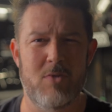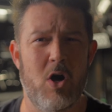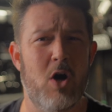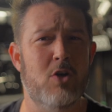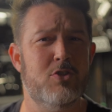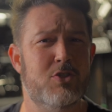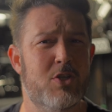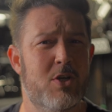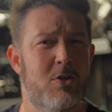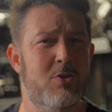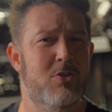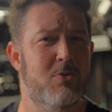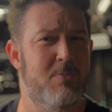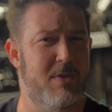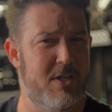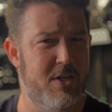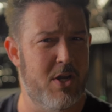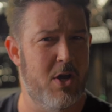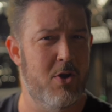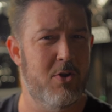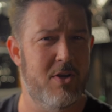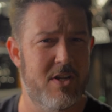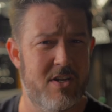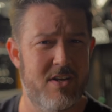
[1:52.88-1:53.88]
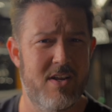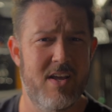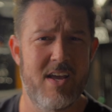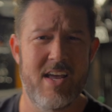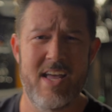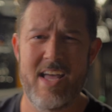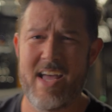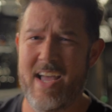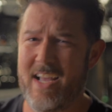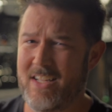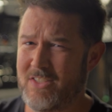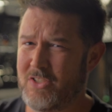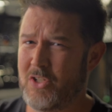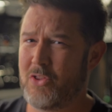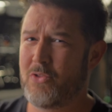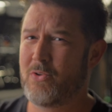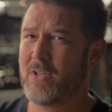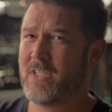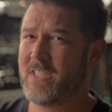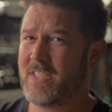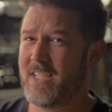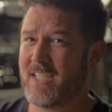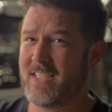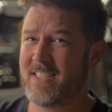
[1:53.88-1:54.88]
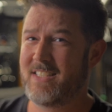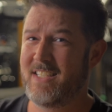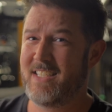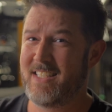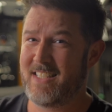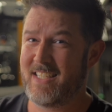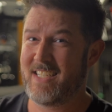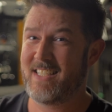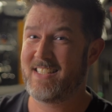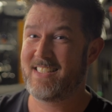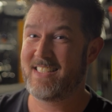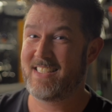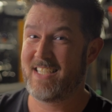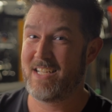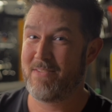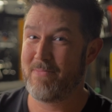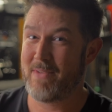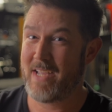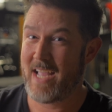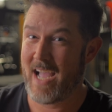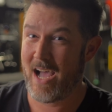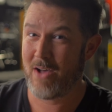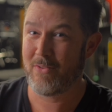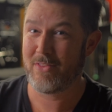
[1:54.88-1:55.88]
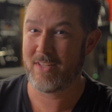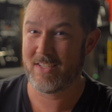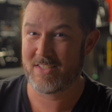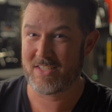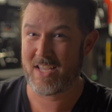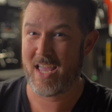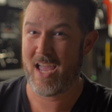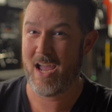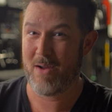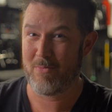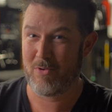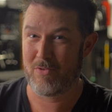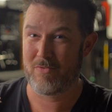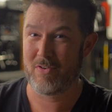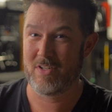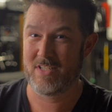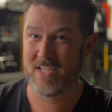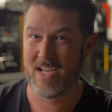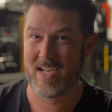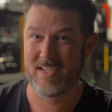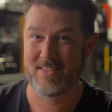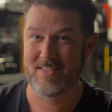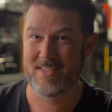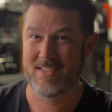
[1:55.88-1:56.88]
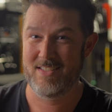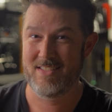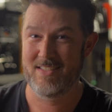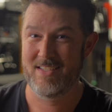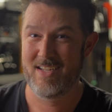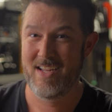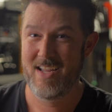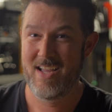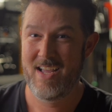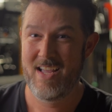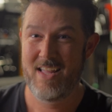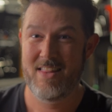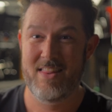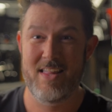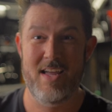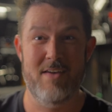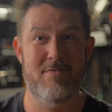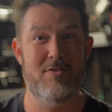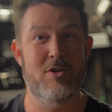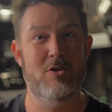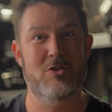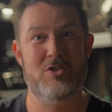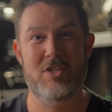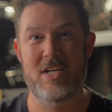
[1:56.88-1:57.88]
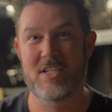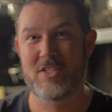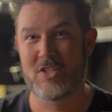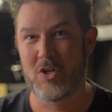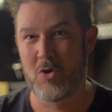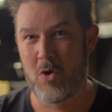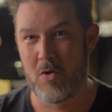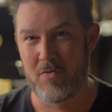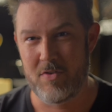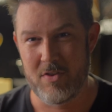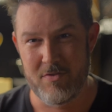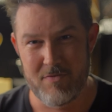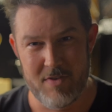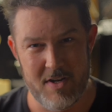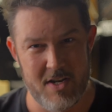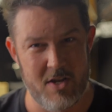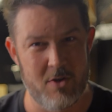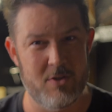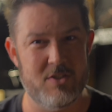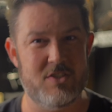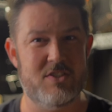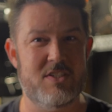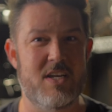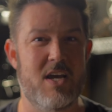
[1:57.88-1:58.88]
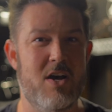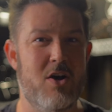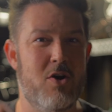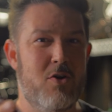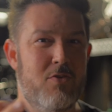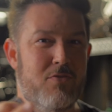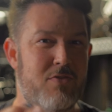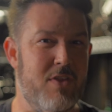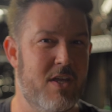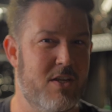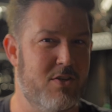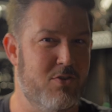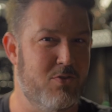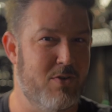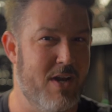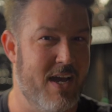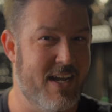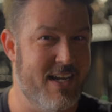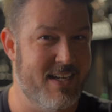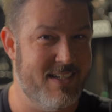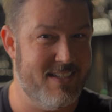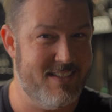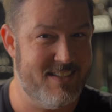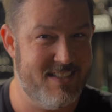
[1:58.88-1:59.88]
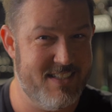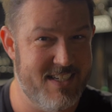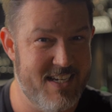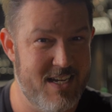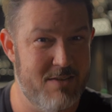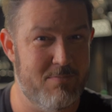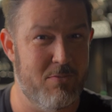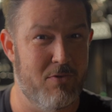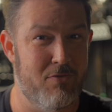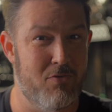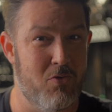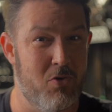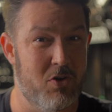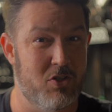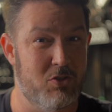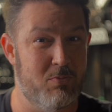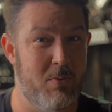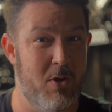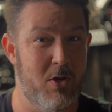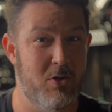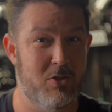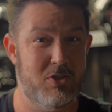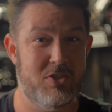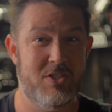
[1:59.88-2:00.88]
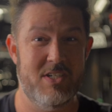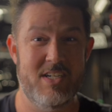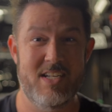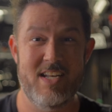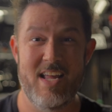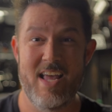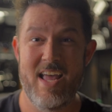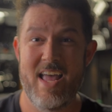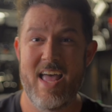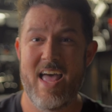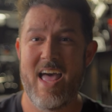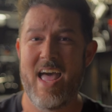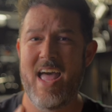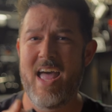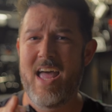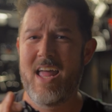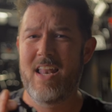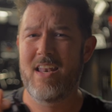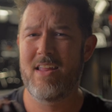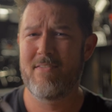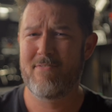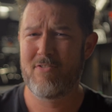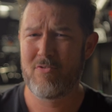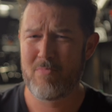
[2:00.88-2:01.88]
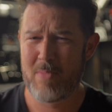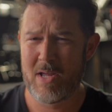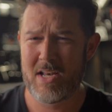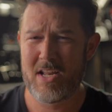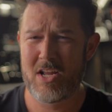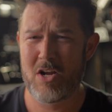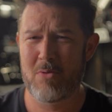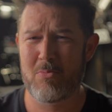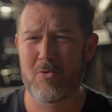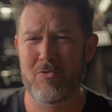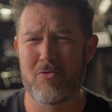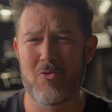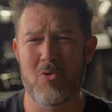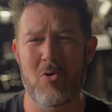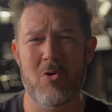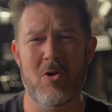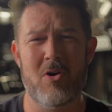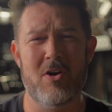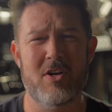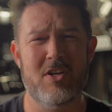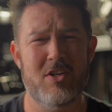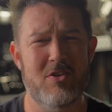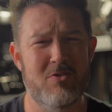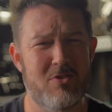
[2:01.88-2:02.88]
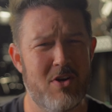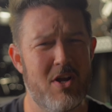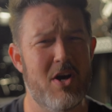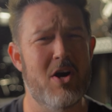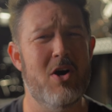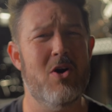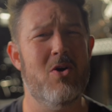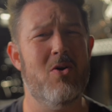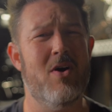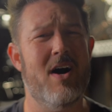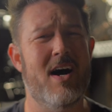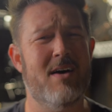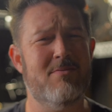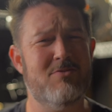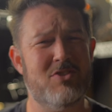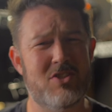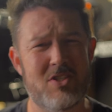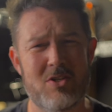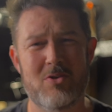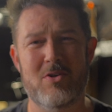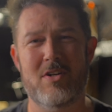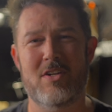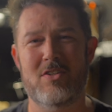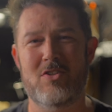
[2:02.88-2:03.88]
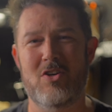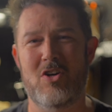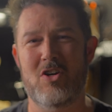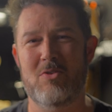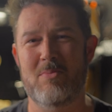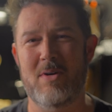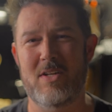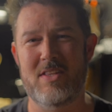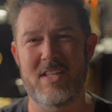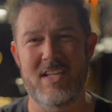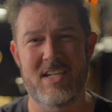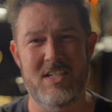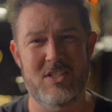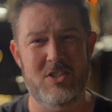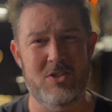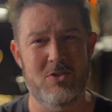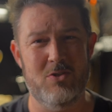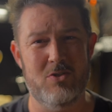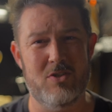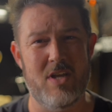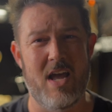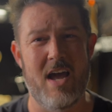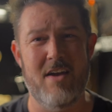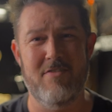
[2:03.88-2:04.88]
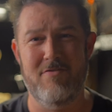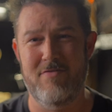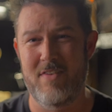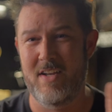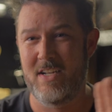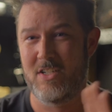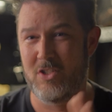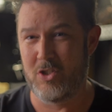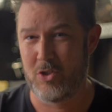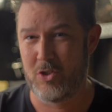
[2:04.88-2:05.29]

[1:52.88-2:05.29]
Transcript: Also, to be noted, Insta360 did send me out this camera for testing. They have no say-so over the video itself, they do not get to see it before it's posted, and if you've been here before, you know I'm still going to talk about the issues I faced